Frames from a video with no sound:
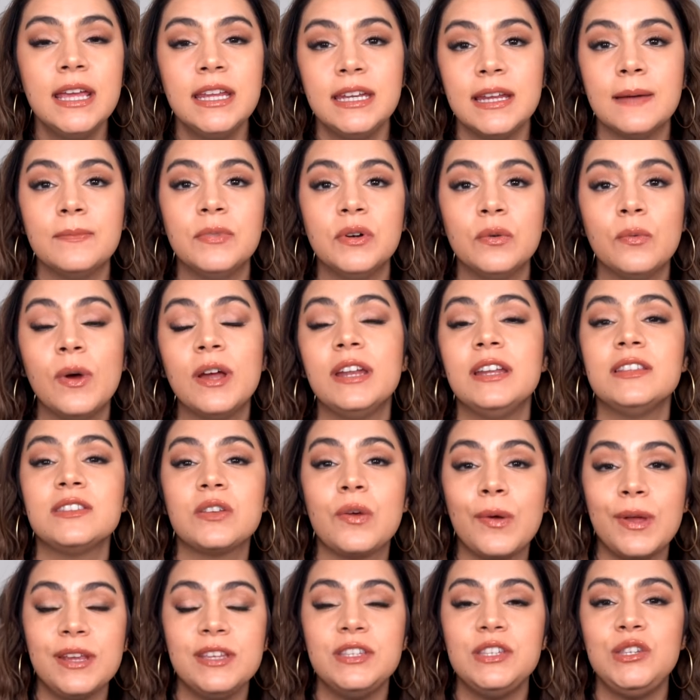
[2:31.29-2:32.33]
Number one, it's
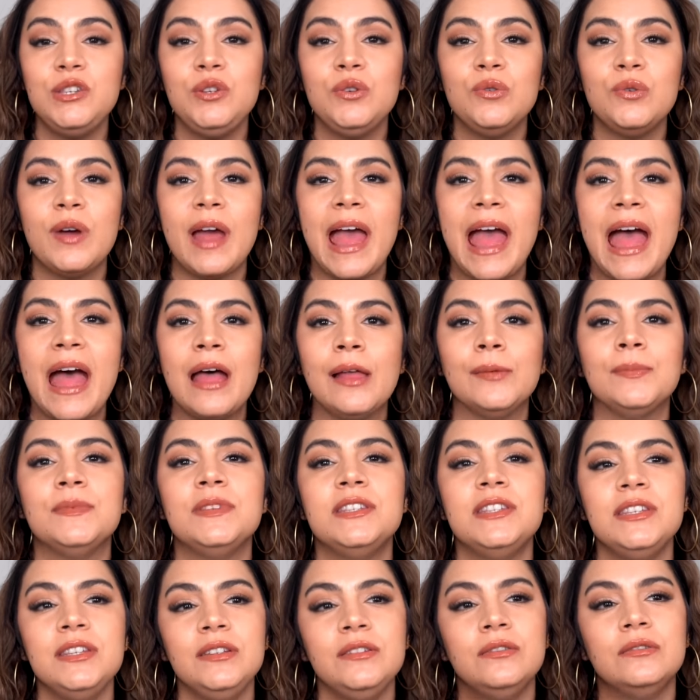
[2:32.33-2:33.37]
going to help
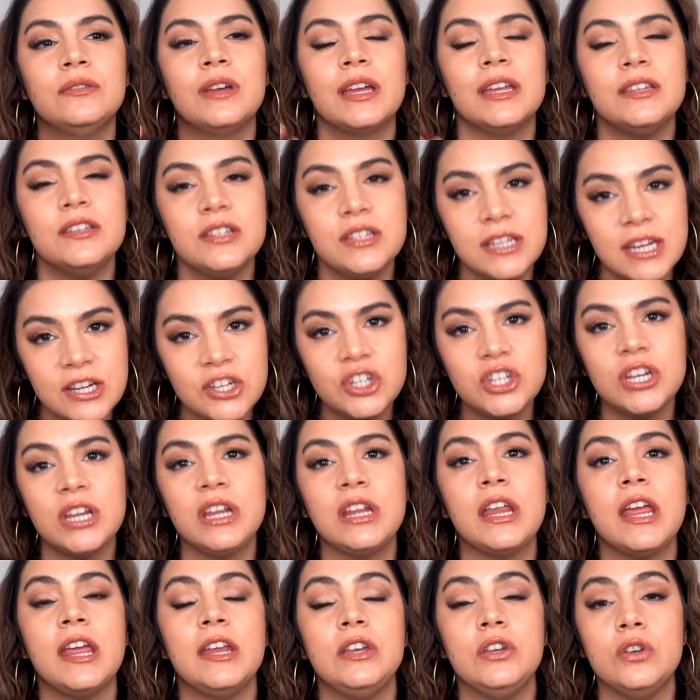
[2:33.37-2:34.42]
to
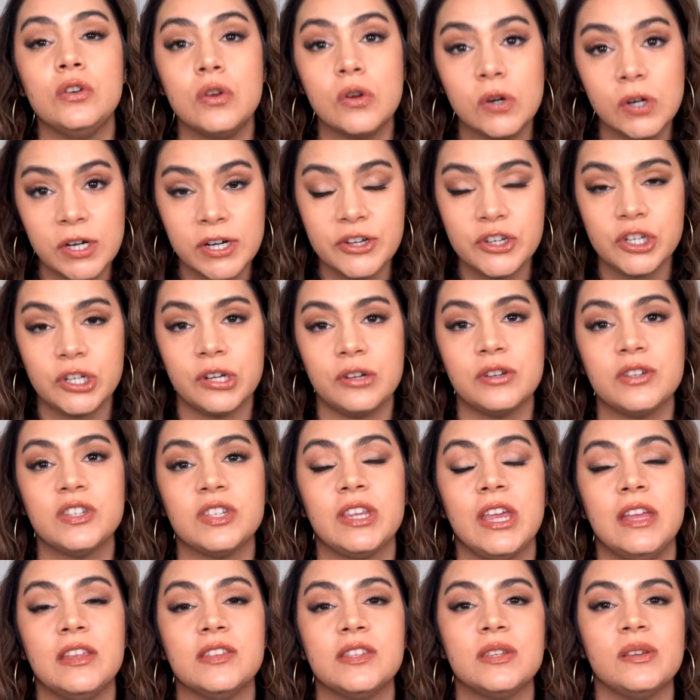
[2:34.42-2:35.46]
condition and nourish your
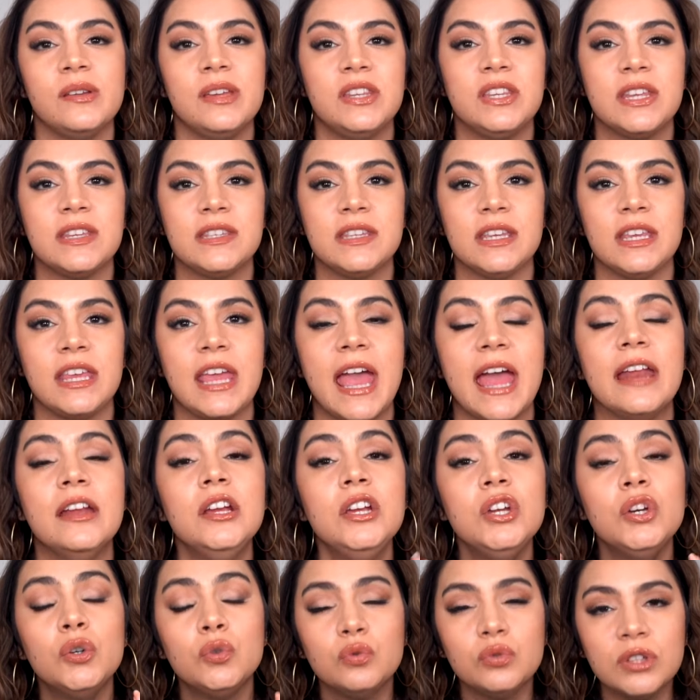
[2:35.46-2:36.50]
skin so it doesn't get
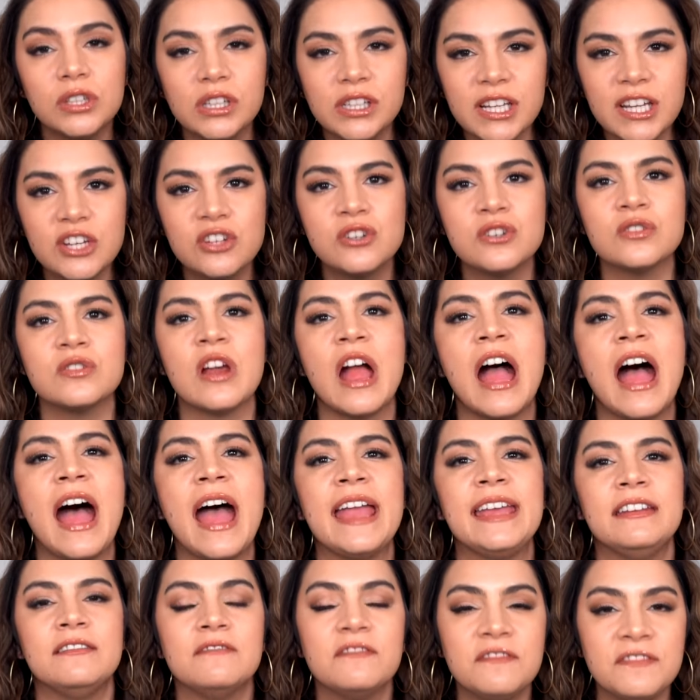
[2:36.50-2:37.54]
really dry
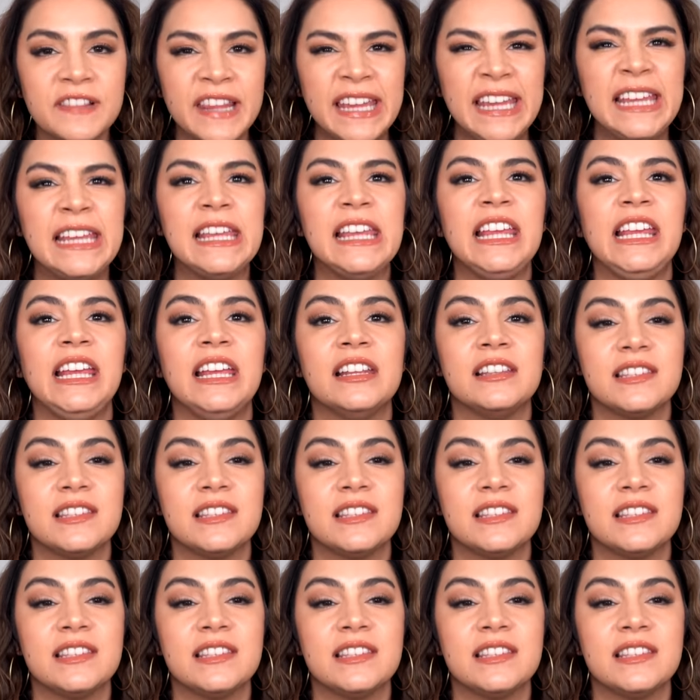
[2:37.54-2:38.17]
and flaky.